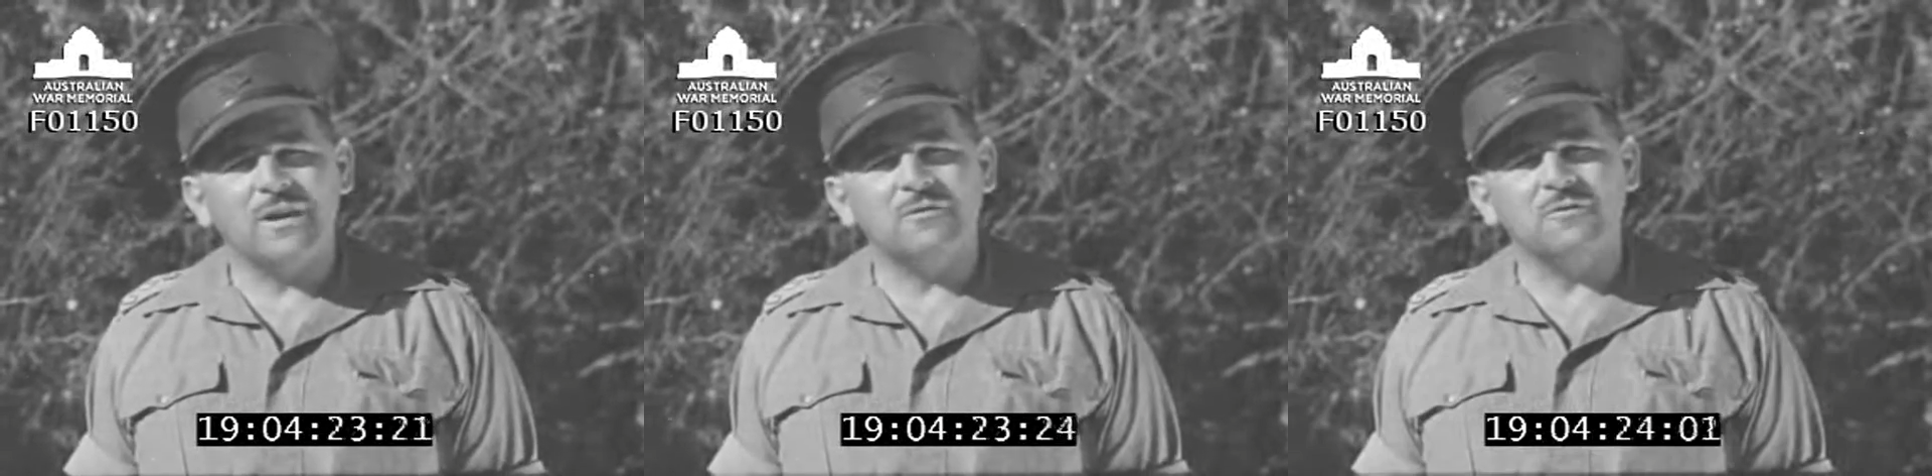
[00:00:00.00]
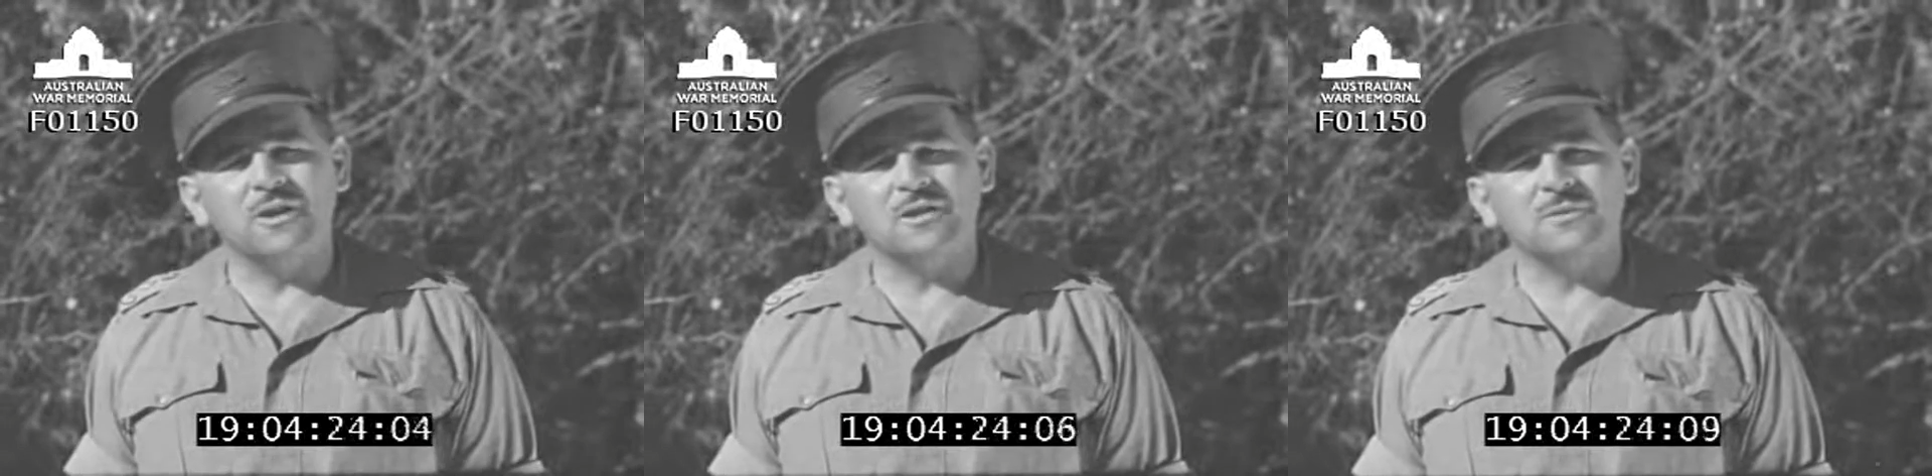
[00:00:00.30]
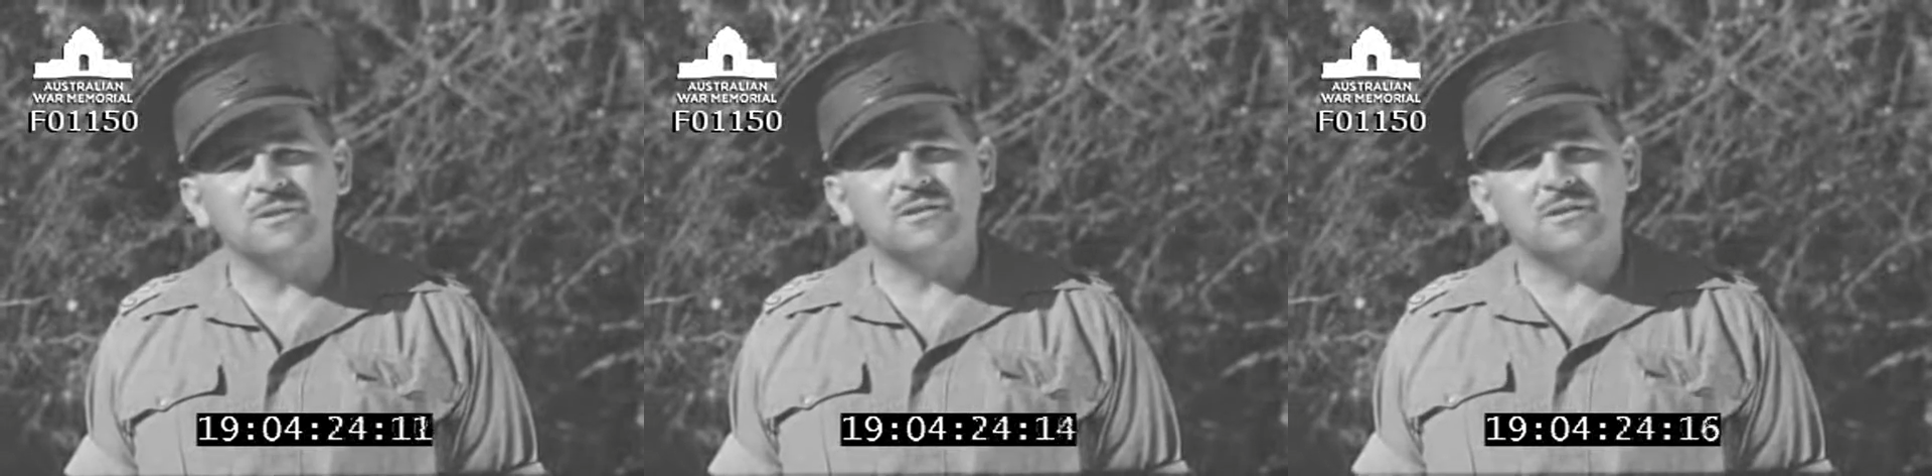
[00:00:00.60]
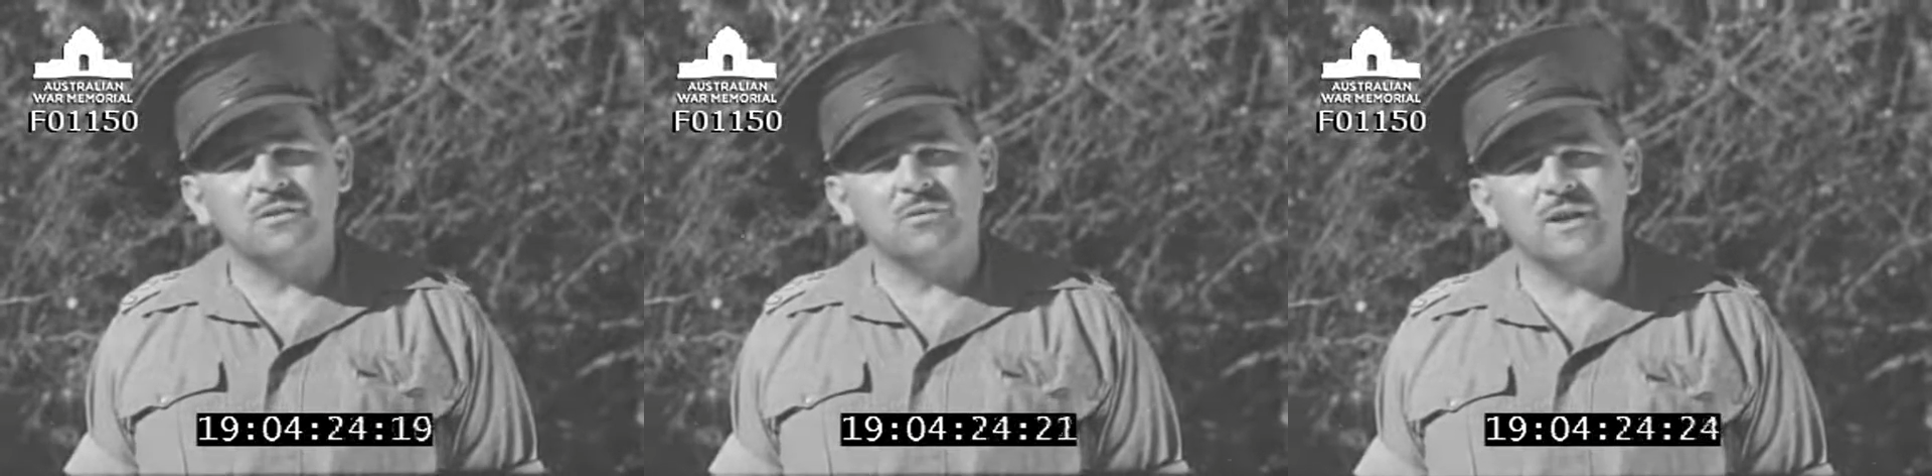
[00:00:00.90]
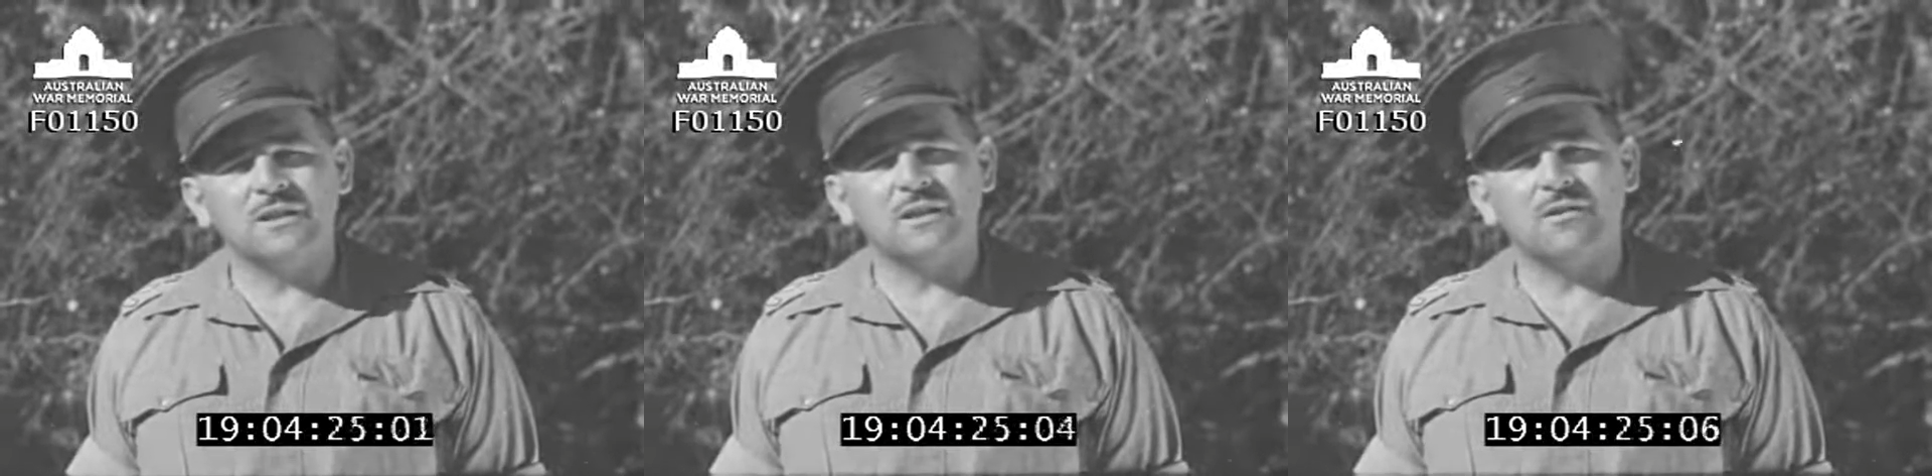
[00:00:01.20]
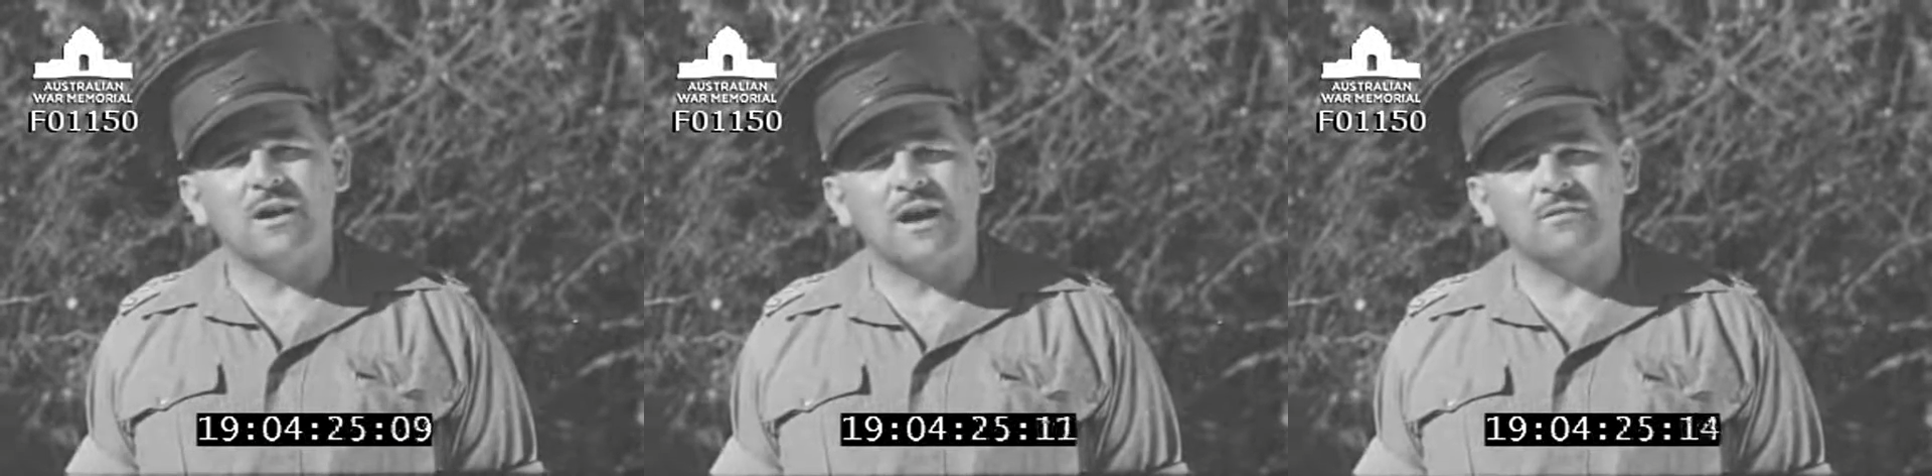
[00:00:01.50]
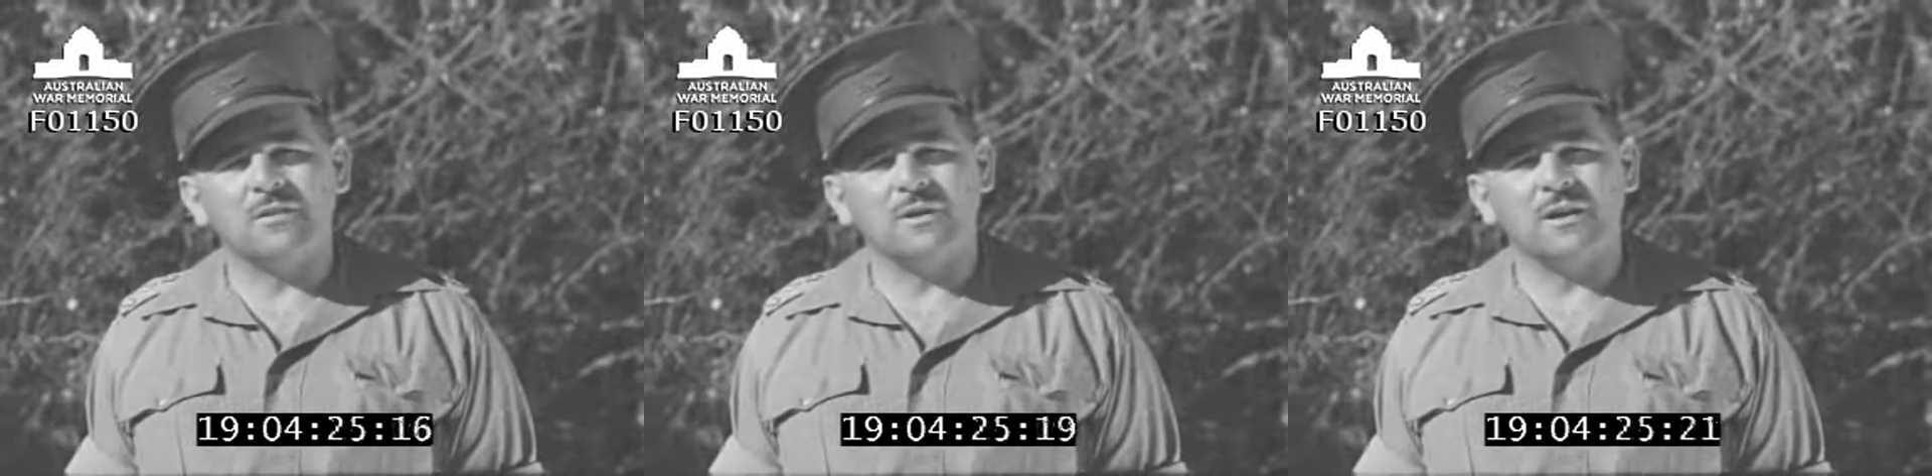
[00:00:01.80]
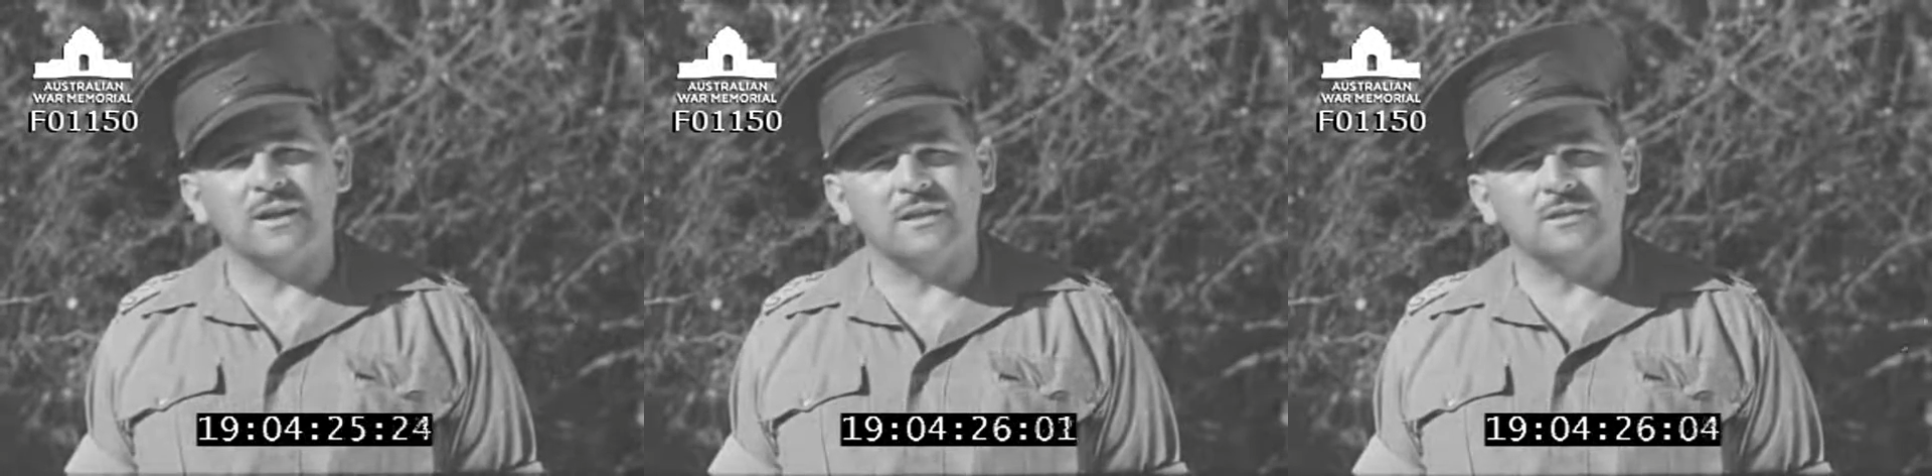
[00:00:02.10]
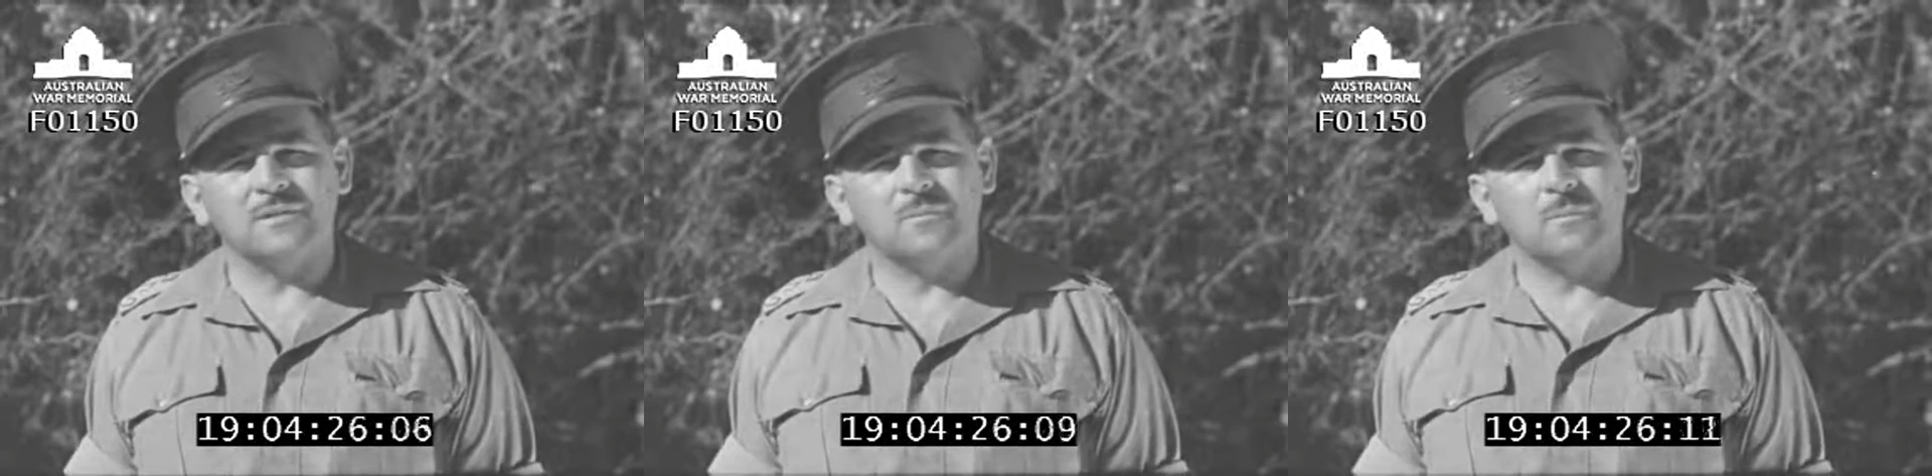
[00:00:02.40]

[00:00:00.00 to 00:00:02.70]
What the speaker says: reinforcements recently arrived in the Middle East.